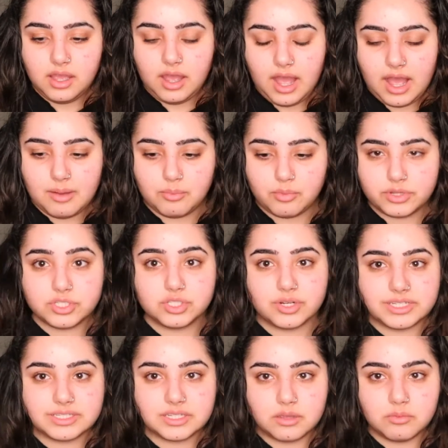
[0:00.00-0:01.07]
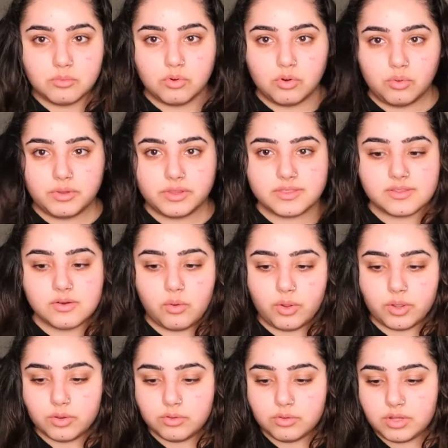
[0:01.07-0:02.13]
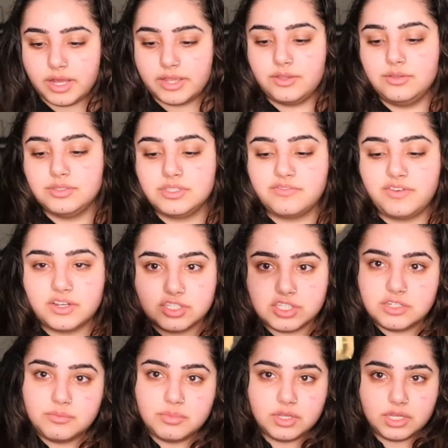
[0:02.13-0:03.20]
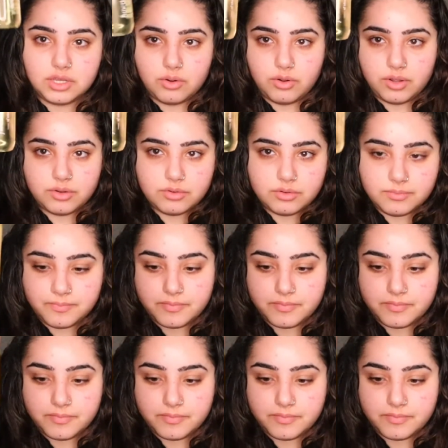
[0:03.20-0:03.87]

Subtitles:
moisturizing it more with oil. I use the Function of Beauty oil